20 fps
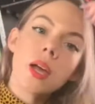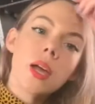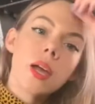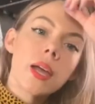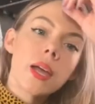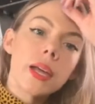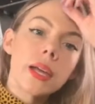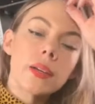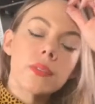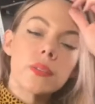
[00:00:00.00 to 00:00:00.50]

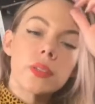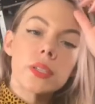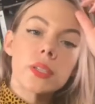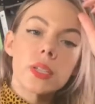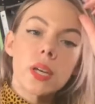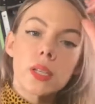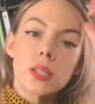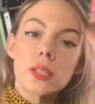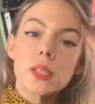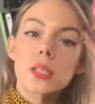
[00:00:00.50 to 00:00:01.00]
If it
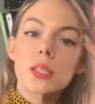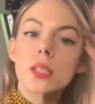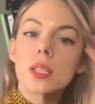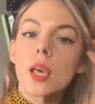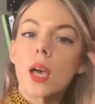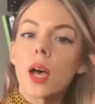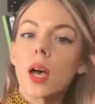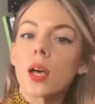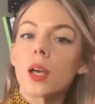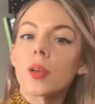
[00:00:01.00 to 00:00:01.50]
does
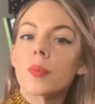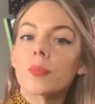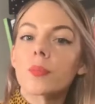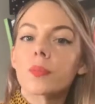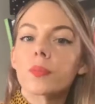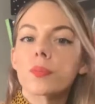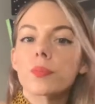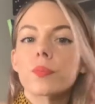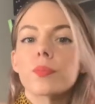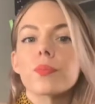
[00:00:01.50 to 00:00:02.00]

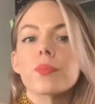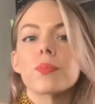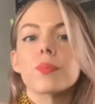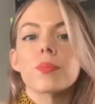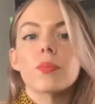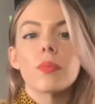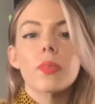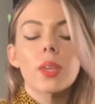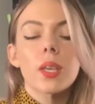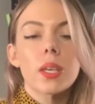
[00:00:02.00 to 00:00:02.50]

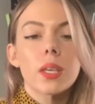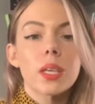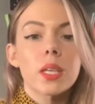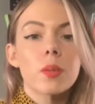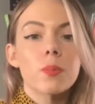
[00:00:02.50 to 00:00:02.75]
keep